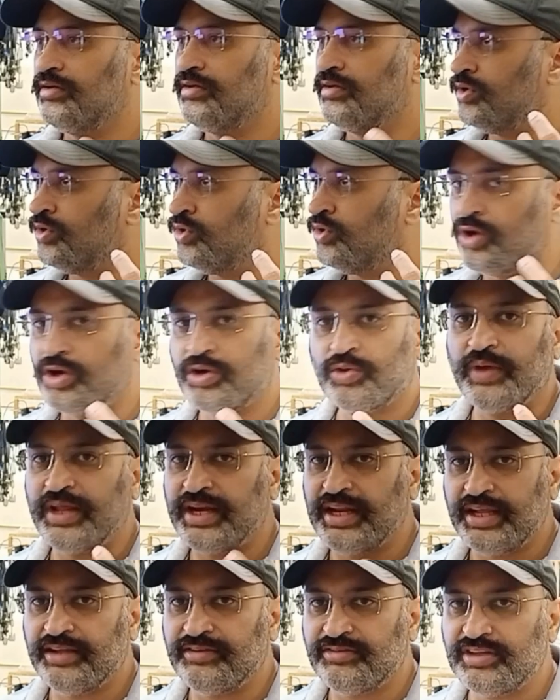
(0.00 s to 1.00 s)
not
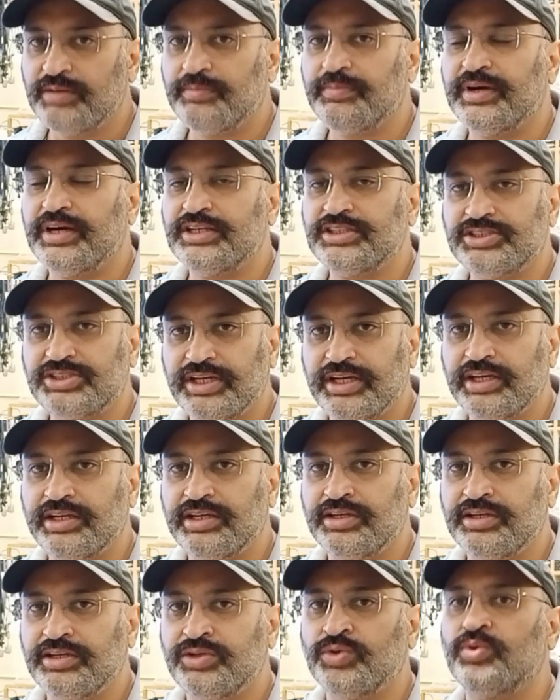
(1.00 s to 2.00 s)
very easy, but still
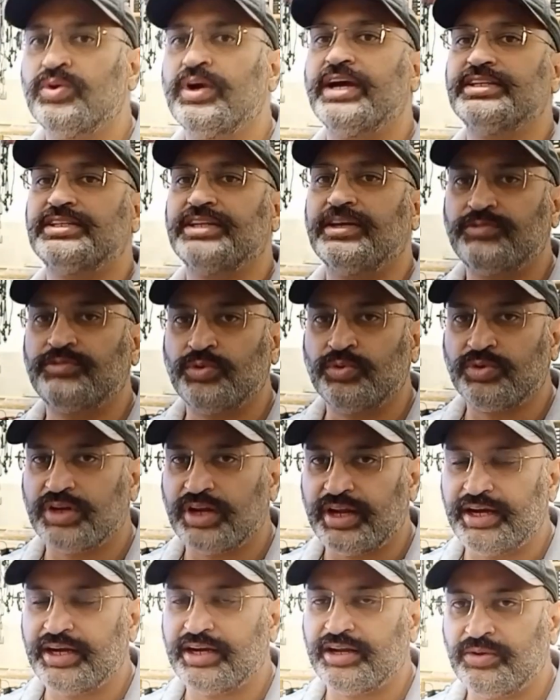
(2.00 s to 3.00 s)
you guys have to
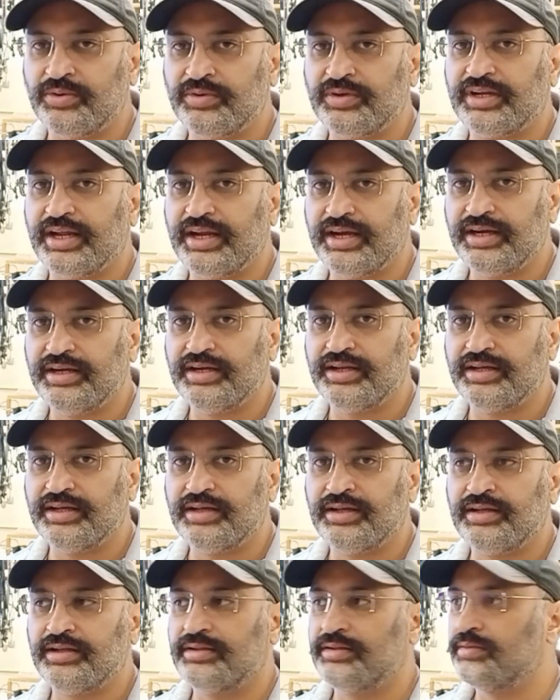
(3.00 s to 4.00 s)
try it out and
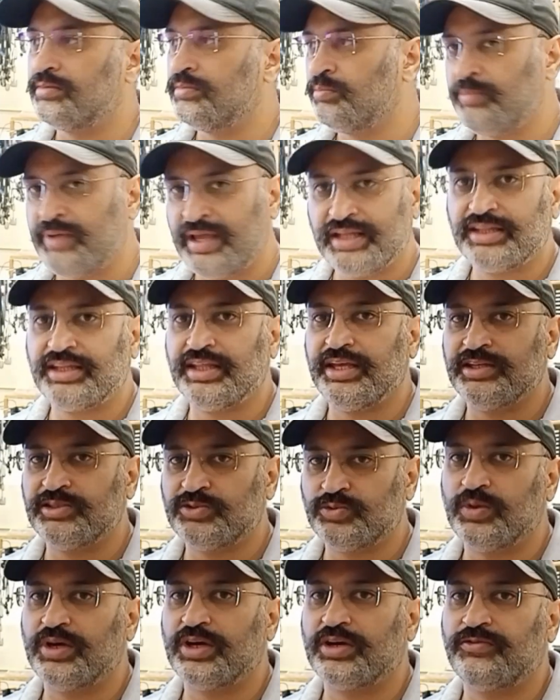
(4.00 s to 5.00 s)
make things
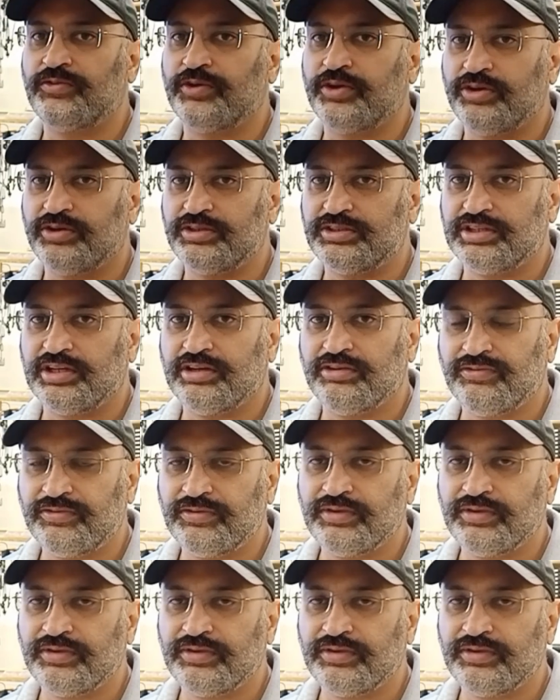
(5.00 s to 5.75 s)
work for yourself.